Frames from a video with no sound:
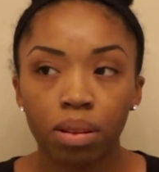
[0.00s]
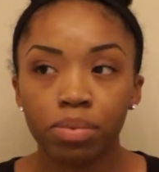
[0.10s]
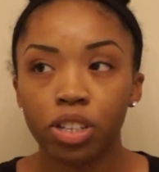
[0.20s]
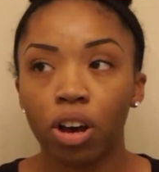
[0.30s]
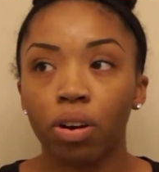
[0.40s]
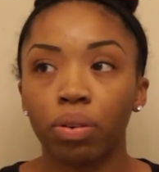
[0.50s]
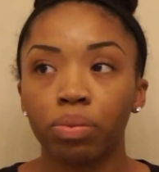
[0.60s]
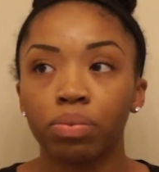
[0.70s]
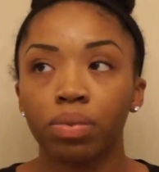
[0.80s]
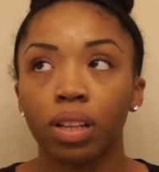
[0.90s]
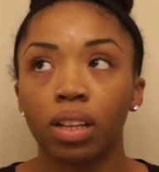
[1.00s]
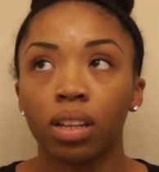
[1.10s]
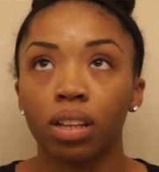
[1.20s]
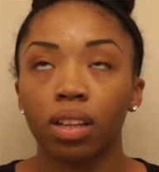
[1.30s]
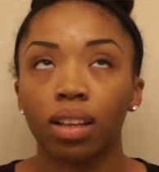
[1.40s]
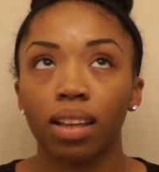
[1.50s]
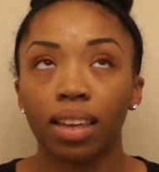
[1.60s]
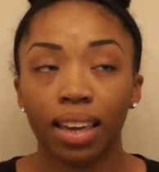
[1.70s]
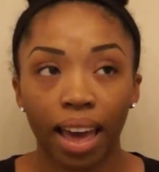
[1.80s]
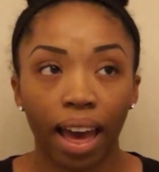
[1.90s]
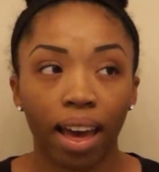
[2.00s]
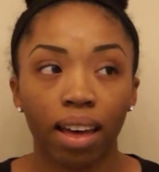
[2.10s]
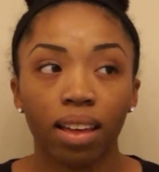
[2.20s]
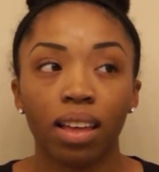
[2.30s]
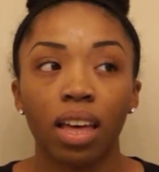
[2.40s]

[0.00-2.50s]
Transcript: So yeah,